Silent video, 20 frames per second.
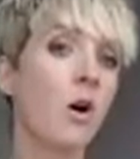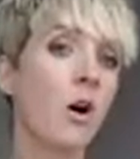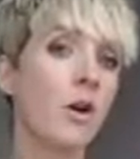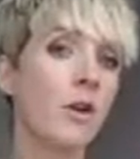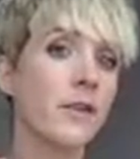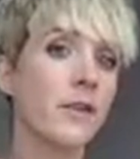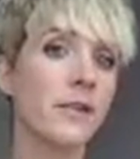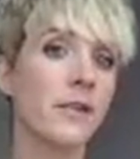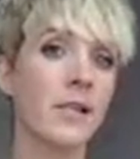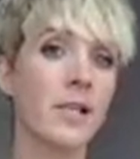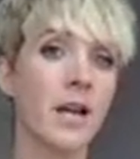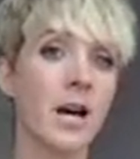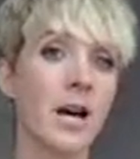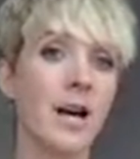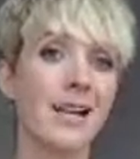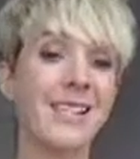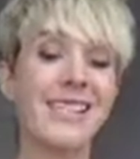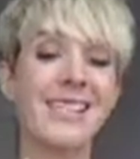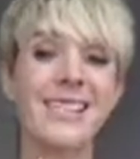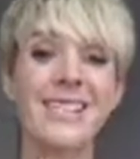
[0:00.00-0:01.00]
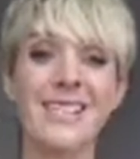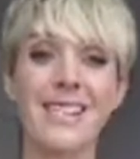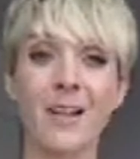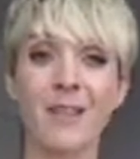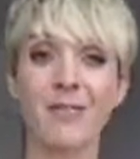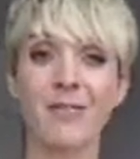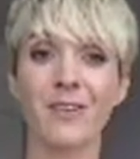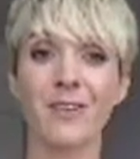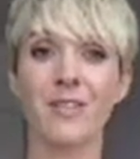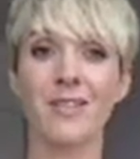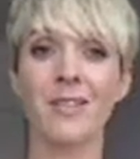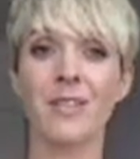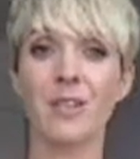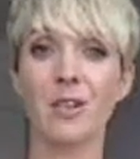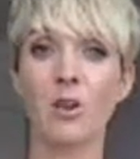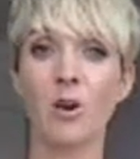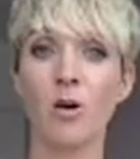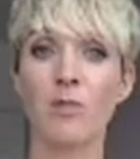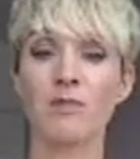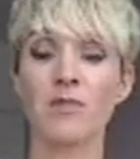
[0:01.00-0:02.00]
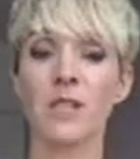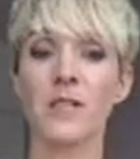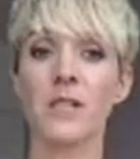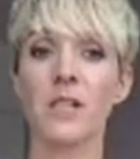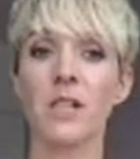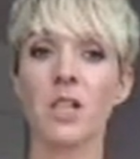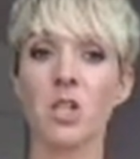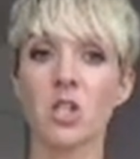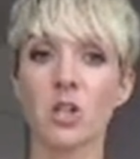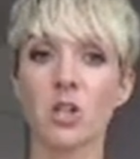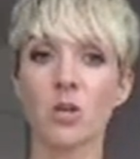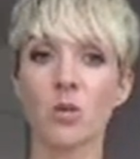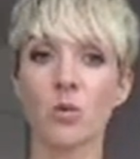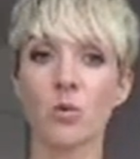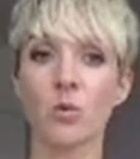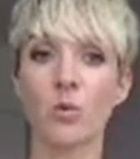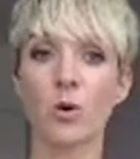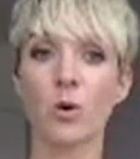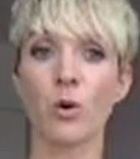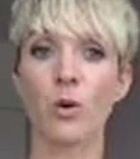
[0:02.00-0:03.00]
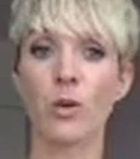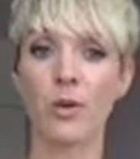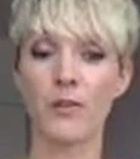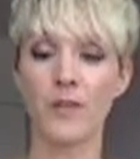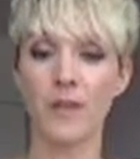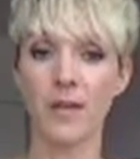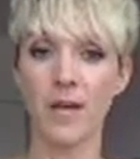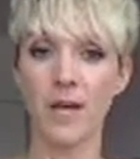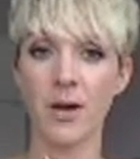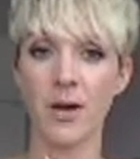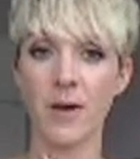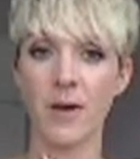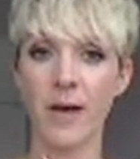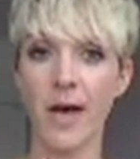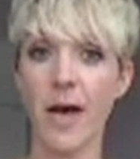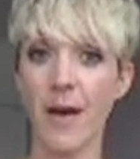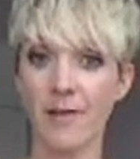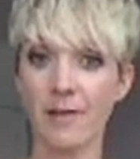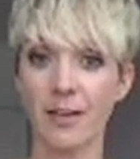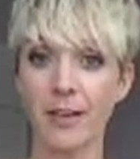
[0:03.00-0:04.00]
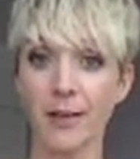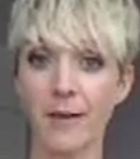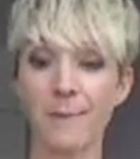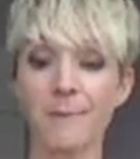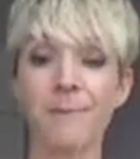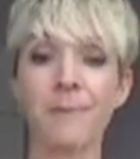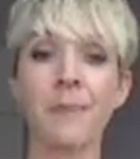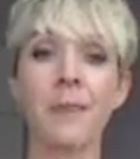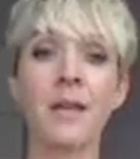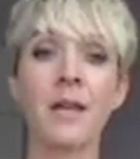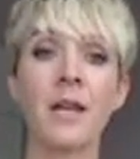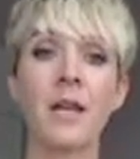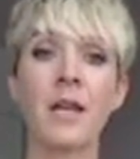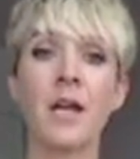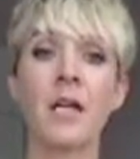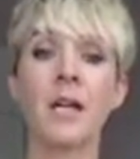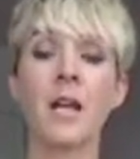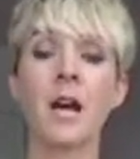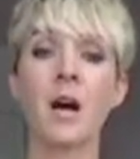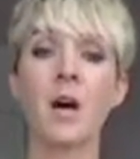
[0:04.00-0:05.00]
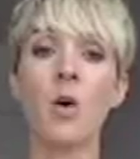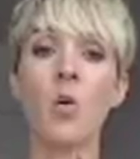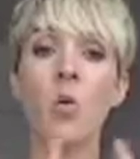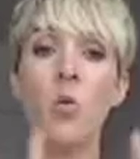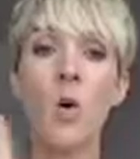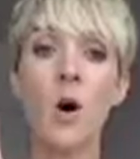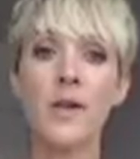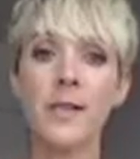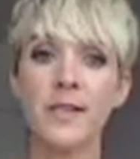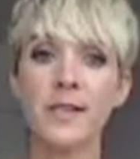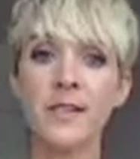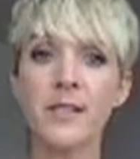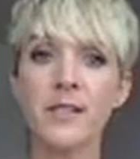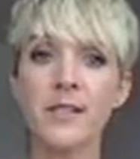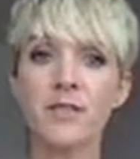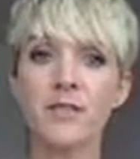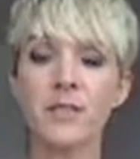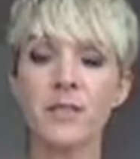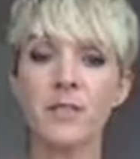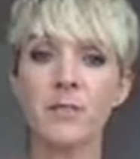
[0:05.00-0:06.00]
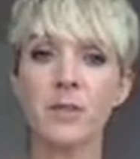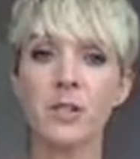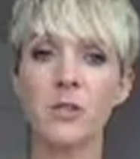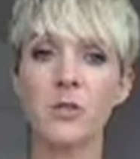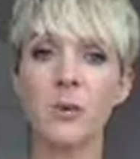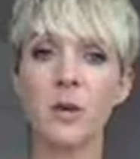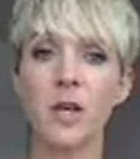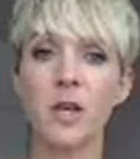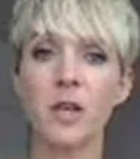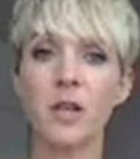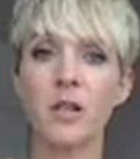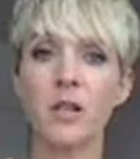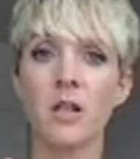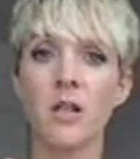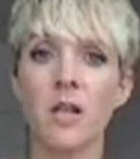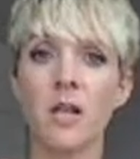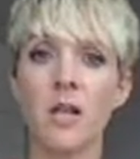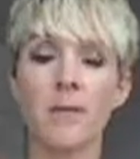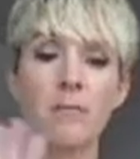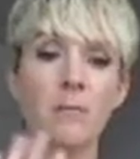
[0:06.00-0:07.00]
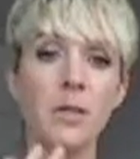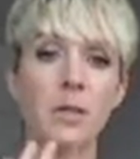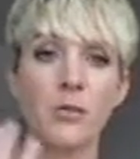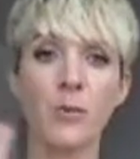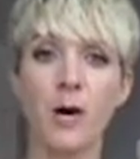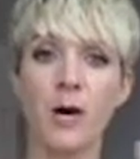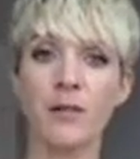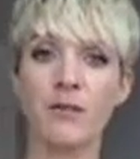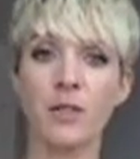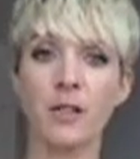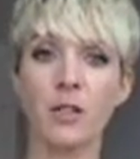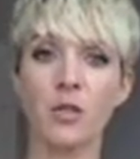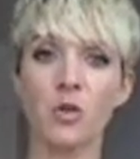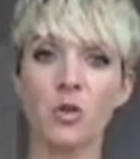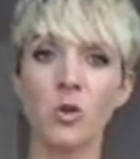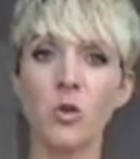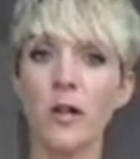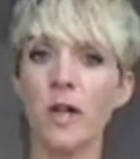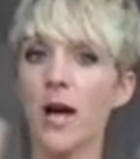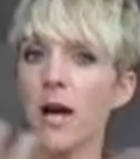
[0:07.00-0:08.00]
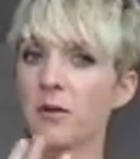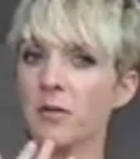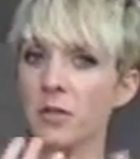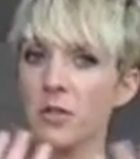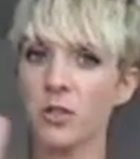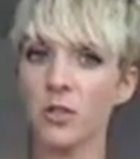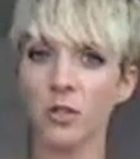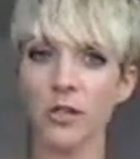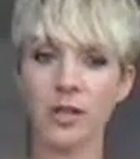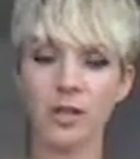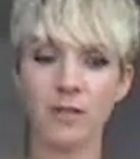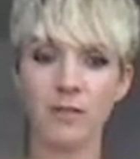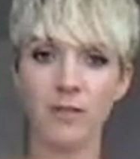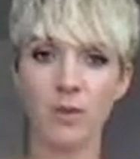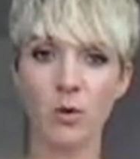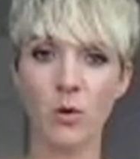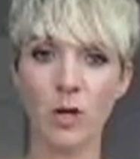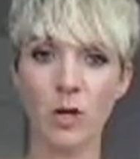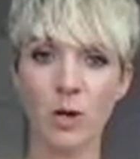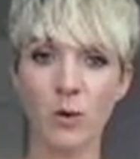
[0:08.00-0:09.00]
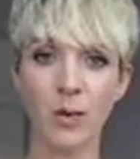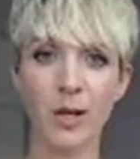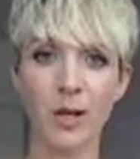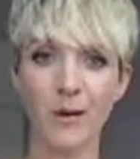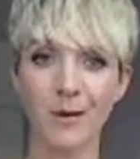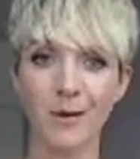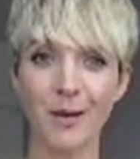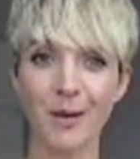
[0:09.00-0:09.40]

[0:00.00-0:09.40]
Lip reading: honestly, guys, it's definitely a conversation worth having. Now, what is the difference between a midwife and a doula? I'm just going to give you a quick